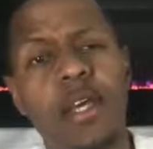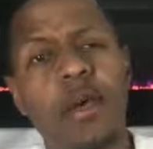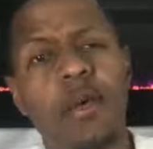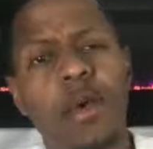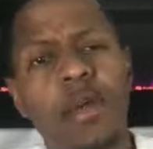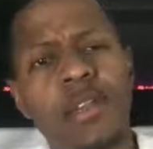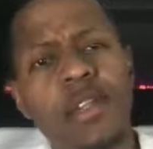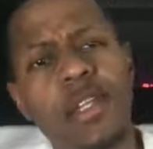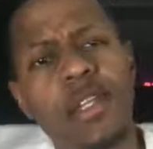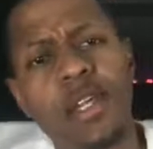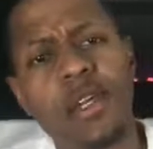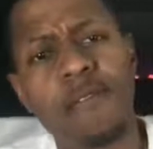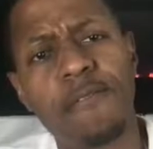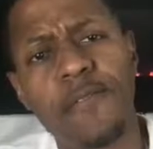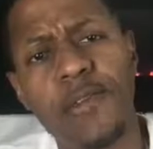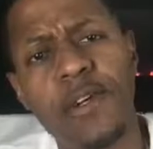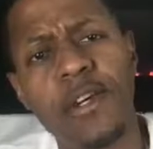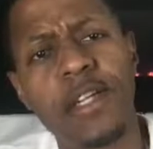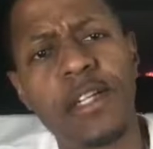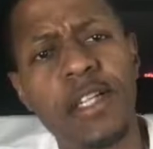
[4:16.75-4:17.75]
Whether you're looking
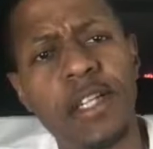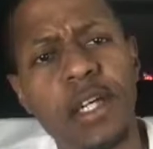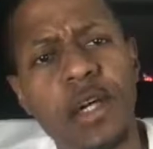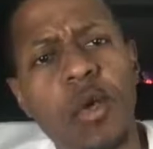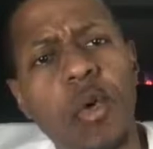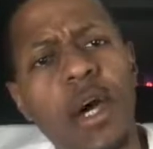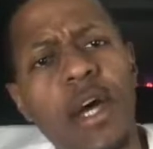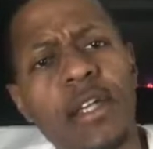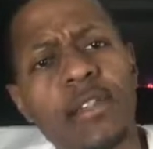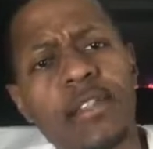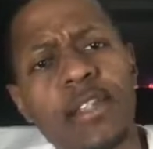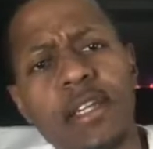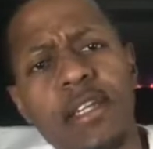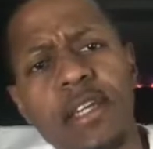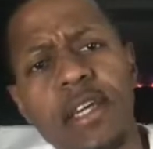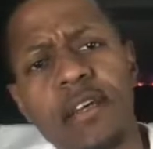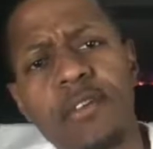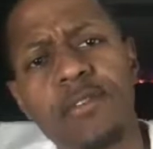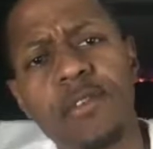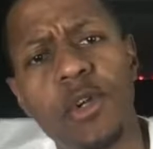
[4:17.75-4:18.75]
for a good Kwanzaa
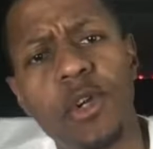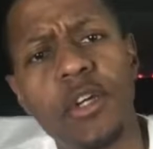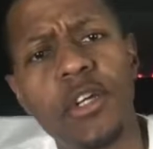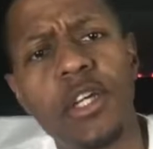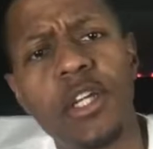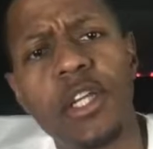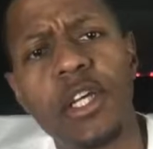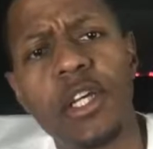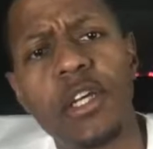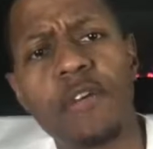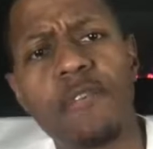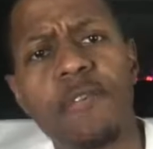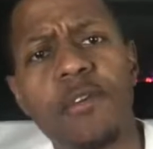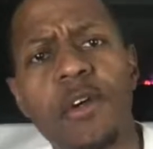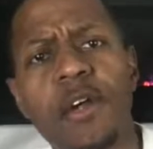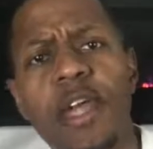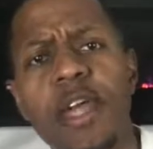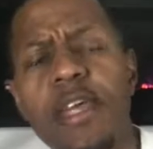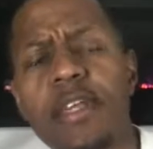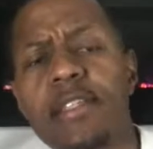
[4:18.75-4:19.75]
gift or you're looking
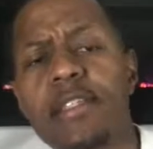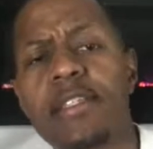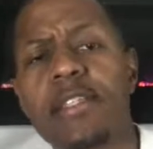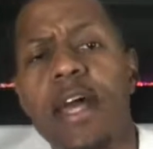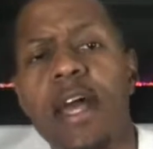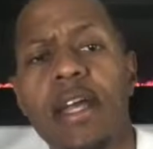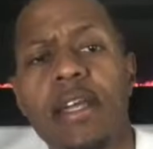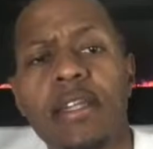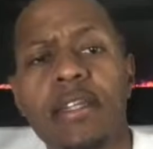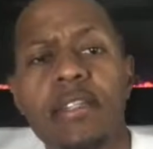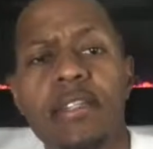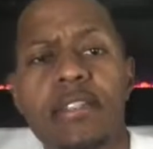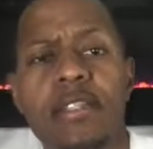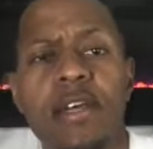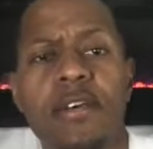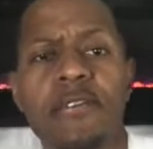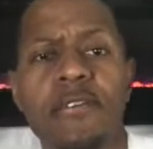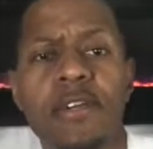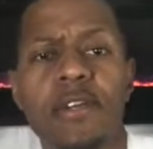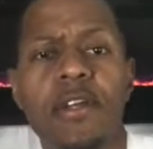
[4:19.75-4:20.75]
for a stocking
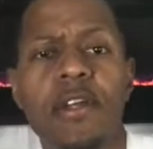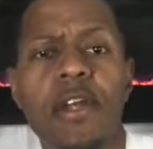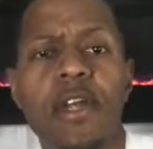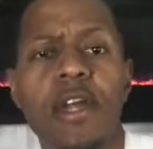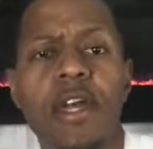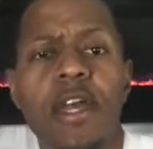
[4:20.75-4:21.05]
stuffer,